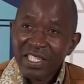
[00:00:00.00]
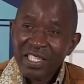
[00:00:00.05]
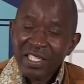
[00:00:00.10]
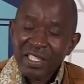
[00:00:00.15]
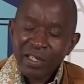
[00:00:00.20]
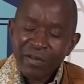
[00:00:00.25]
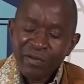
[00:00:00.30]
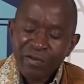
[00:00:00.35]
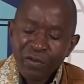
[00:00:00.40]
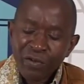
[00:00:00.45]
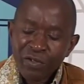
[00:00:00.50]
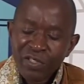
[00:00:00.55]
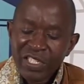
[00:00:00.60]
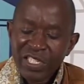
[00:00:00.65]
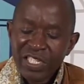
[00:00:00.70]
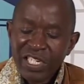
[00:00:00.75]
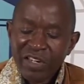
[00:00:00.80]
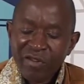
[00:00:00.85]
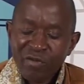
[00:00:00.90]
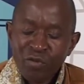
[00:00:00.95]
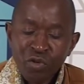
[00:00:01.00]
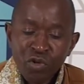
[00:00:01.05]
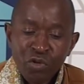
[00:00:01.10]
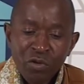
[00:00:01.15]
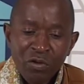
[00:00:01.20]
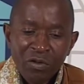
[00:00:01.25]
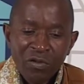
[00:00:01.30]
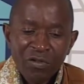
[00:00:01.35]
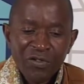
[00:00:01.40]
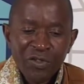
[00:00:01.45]
in the foreseeable
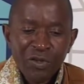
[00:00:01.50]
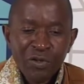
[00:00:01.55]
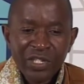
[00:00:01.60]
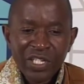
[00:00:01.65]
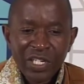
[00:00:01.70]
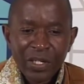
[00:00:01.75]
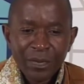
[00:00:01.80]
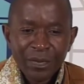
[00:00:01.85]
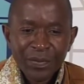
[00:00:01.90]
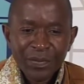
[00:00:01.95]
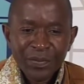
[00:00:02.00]
future.